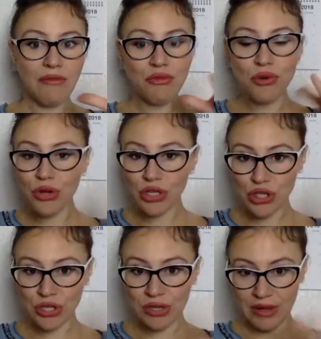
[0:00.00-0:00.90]
a
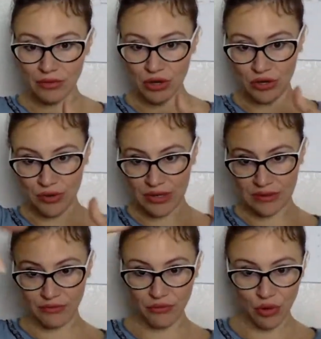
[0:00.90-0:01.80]
fruition of your career,
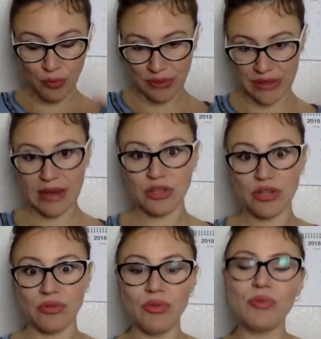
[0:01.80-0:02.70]
the full
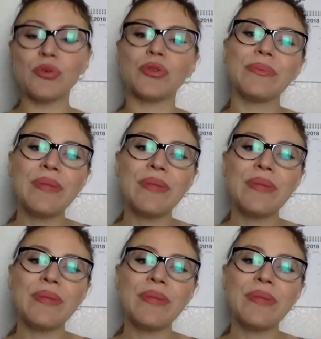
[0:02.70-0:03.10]
potential, full moon.